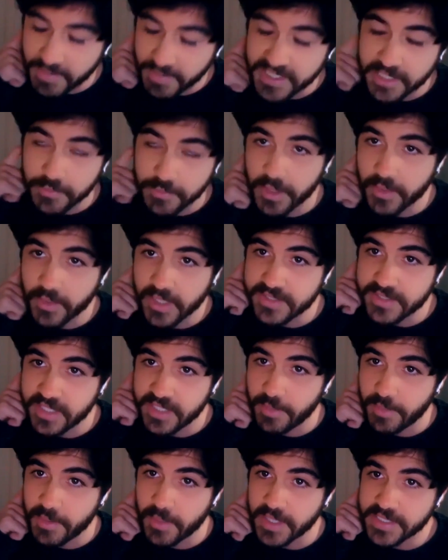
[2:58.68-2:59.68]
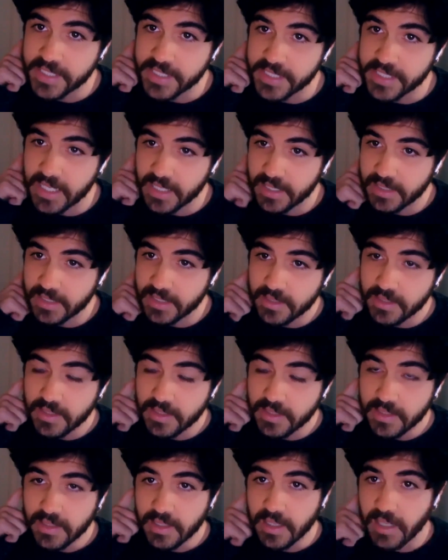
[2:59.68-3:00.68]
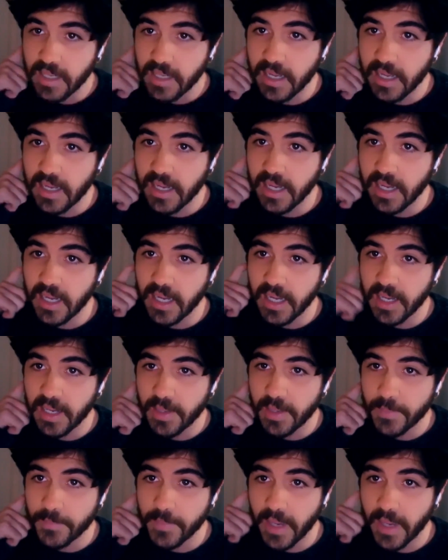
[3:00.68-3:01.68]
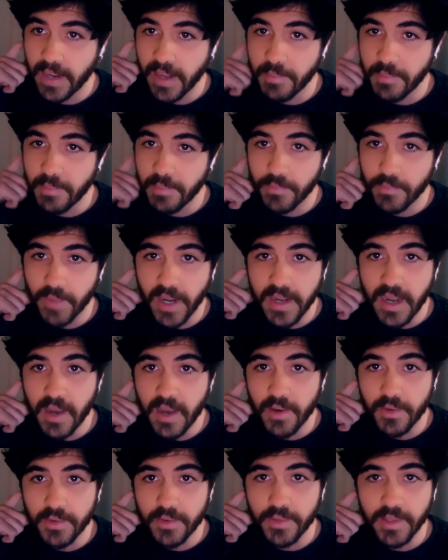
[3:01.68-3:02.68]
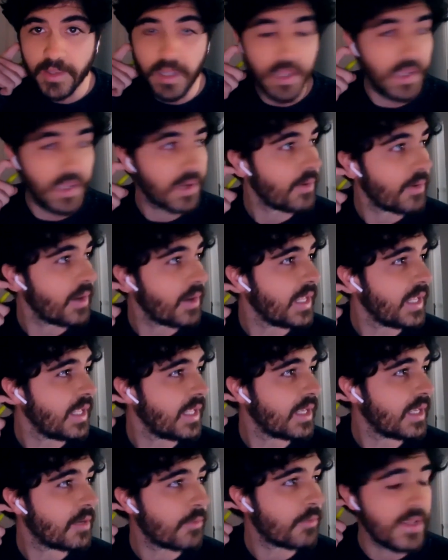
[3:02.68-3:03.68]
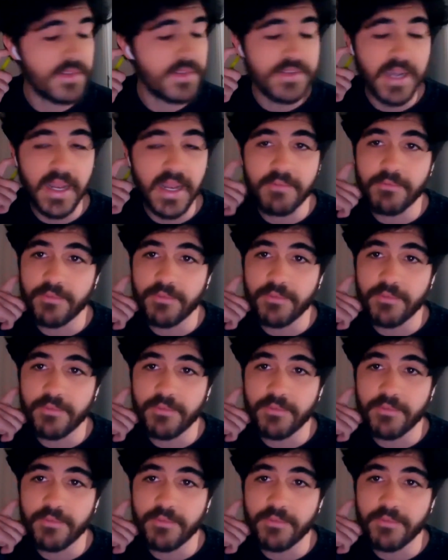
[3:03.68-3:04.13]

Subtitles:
is Eduardo Castillo Vinuesa, and I'm right now currently quarantining